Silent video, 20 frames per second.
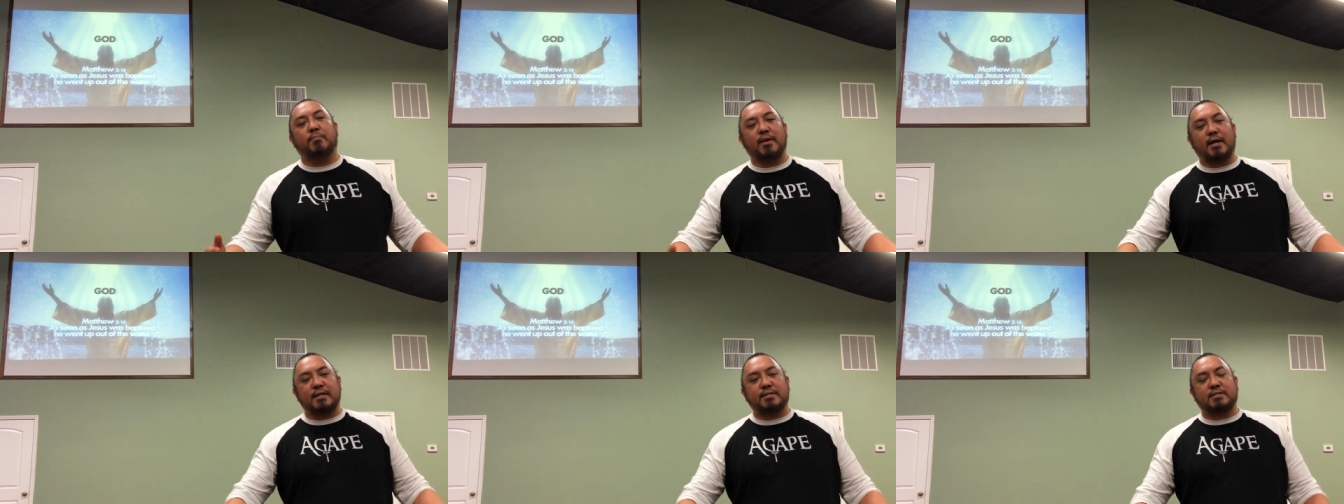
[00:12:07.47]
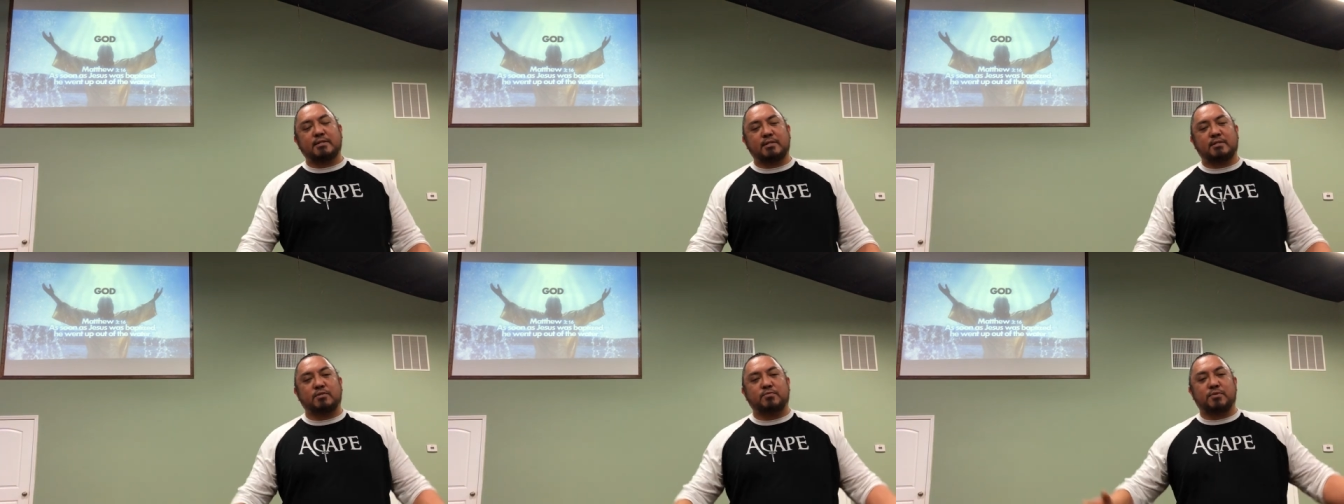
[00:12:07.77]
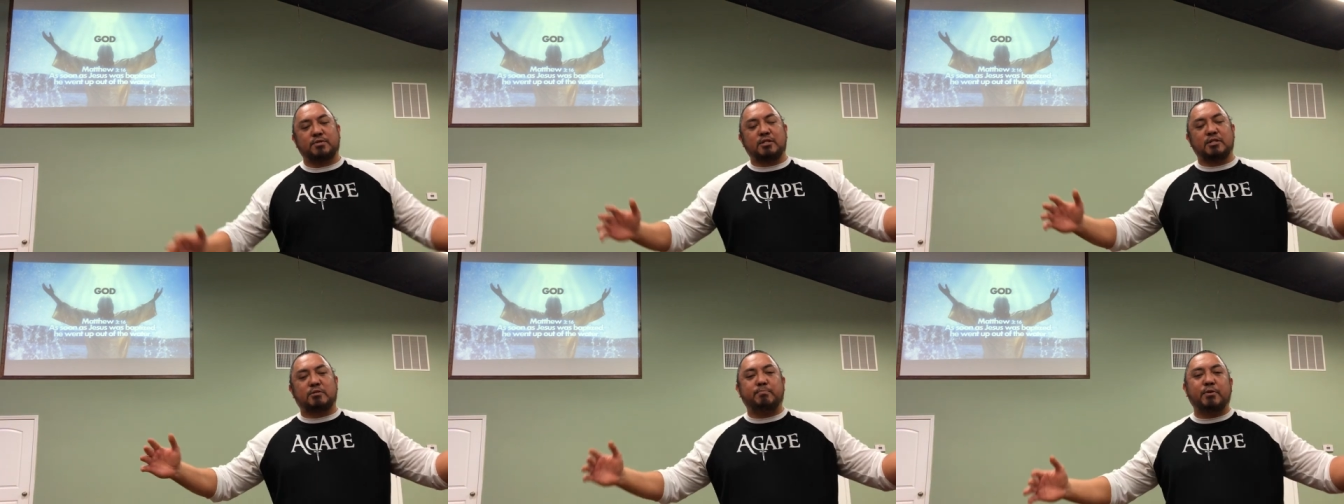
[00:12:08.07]
bless us
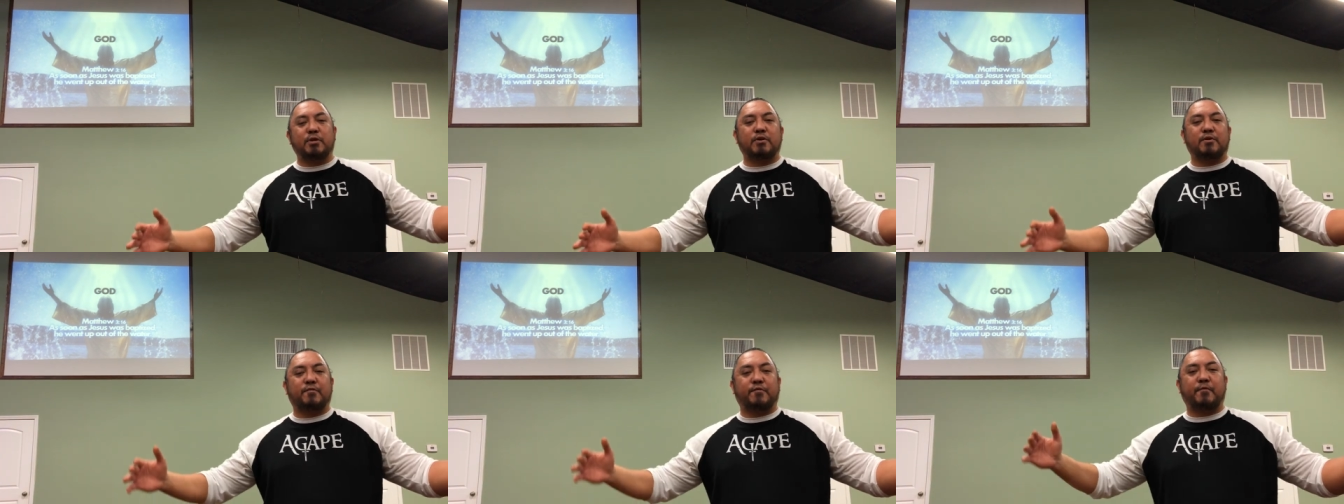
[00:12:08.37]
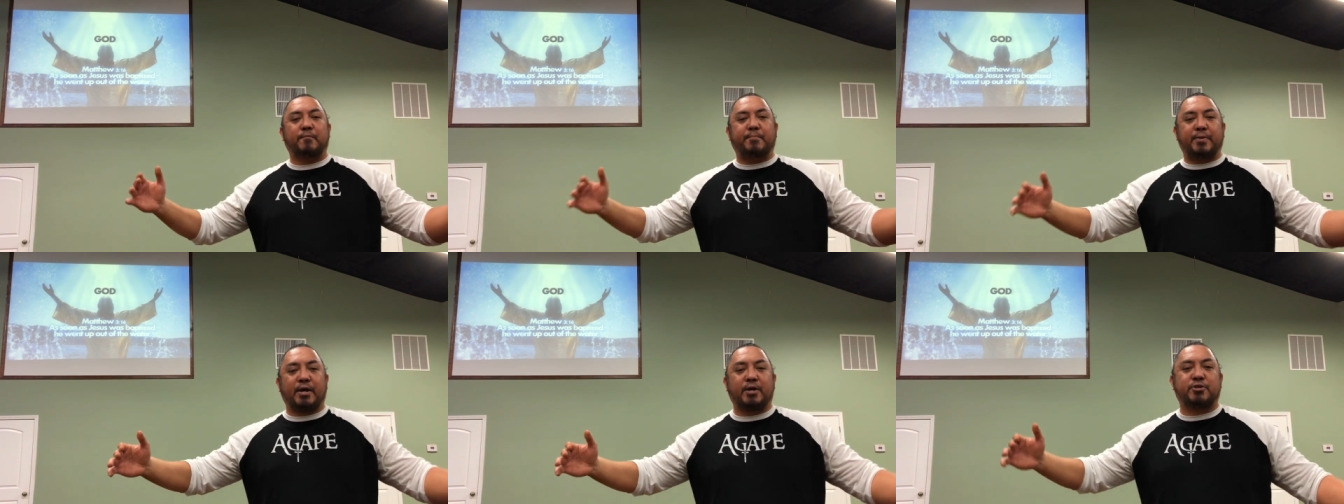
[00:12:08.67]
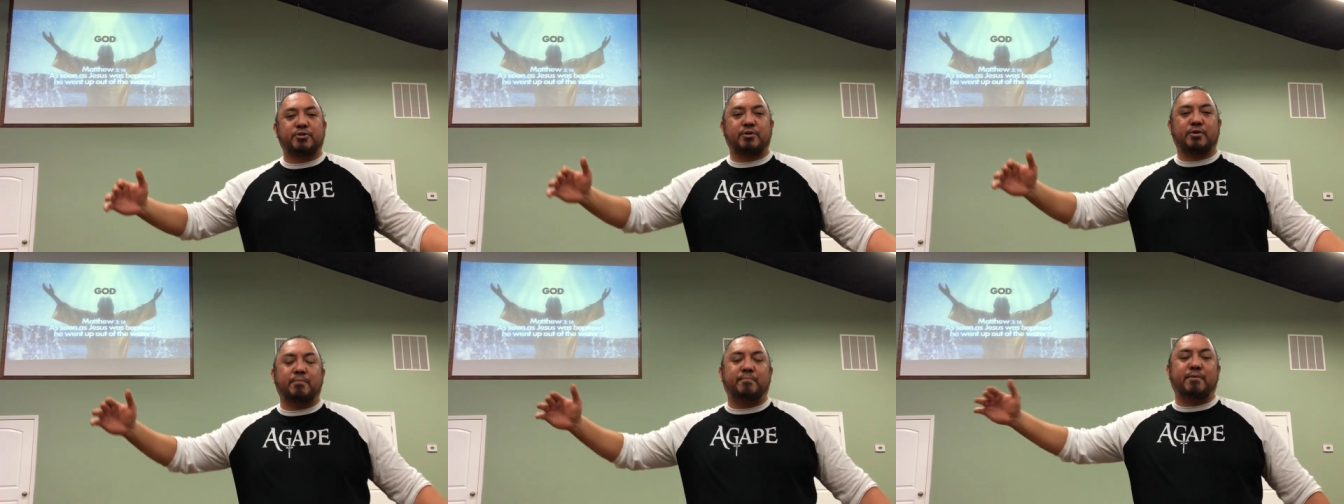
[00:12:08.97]
with this beautiful
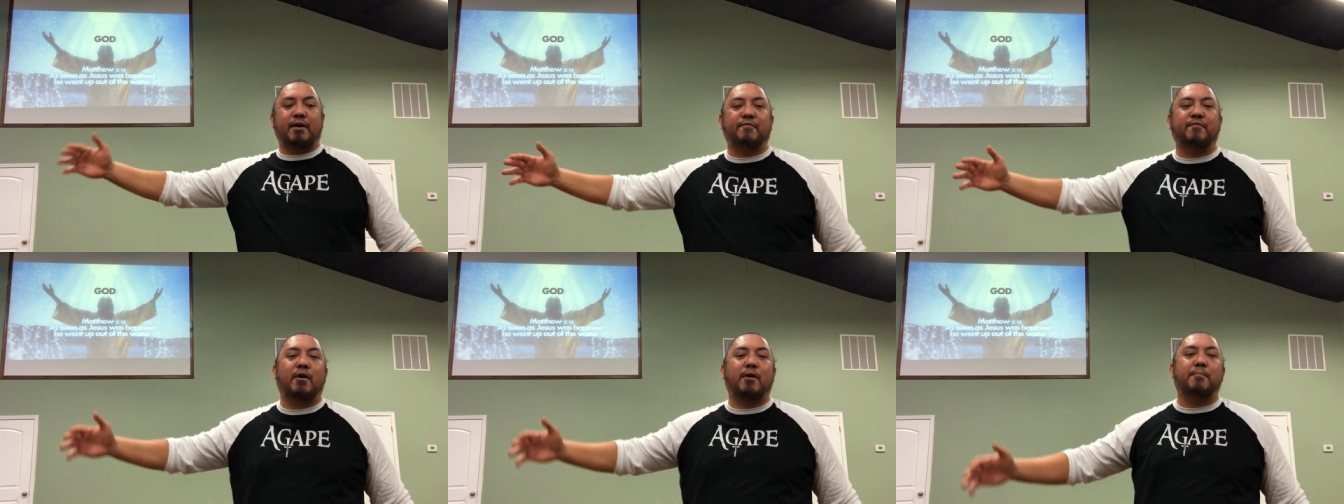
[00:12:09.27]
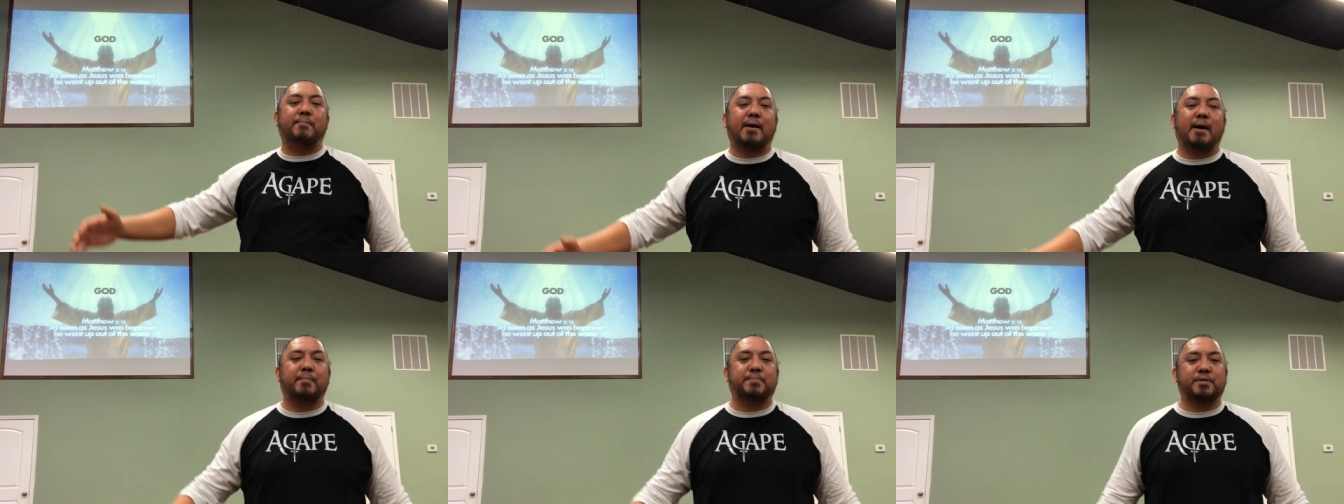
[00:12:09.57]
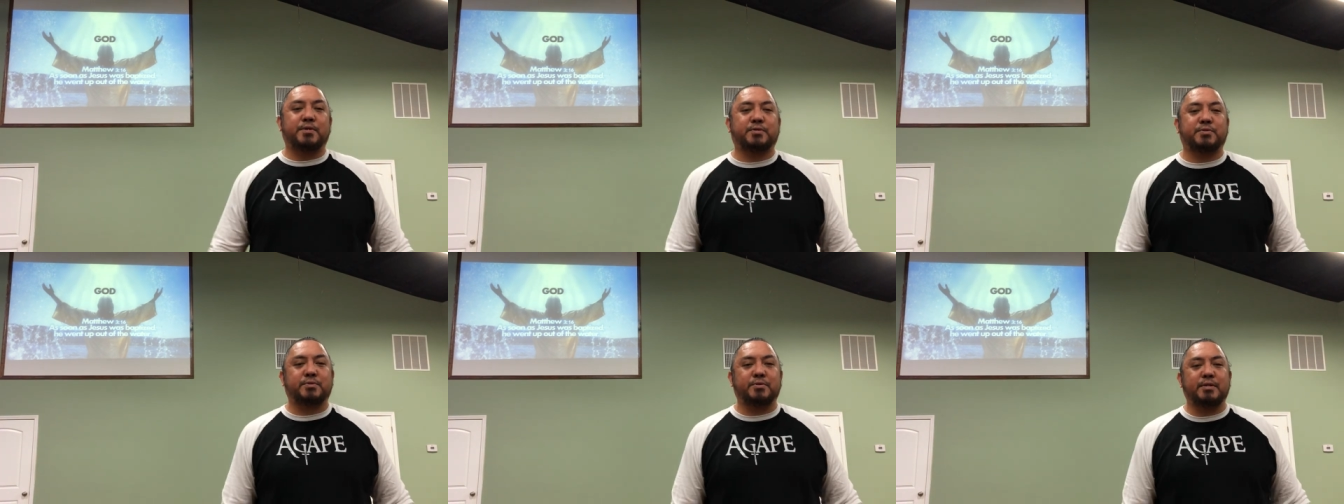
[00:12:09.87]
picture above our
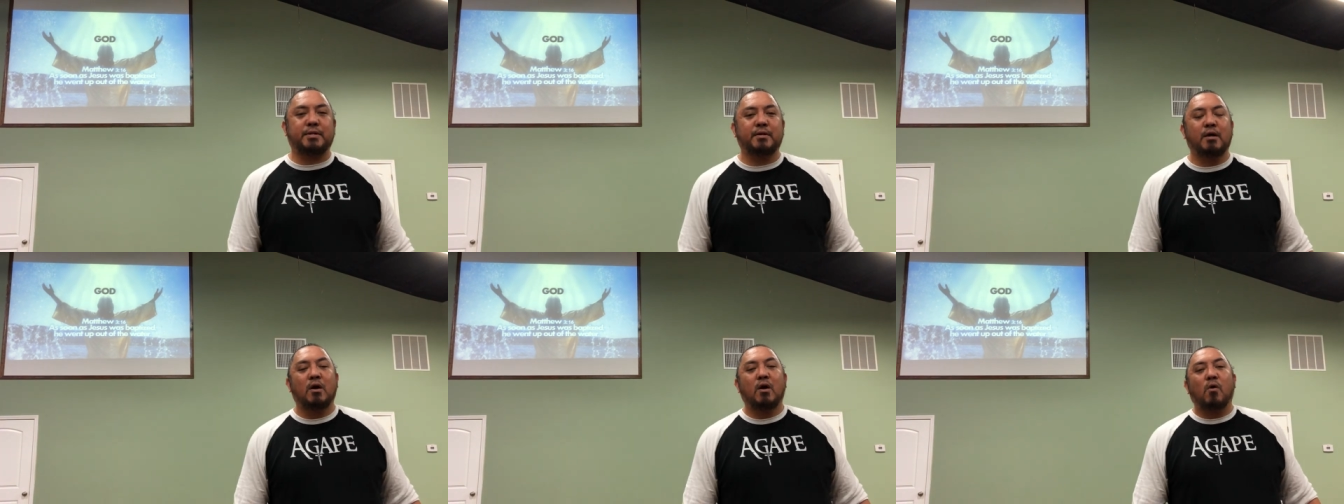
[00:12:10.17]
baptistry.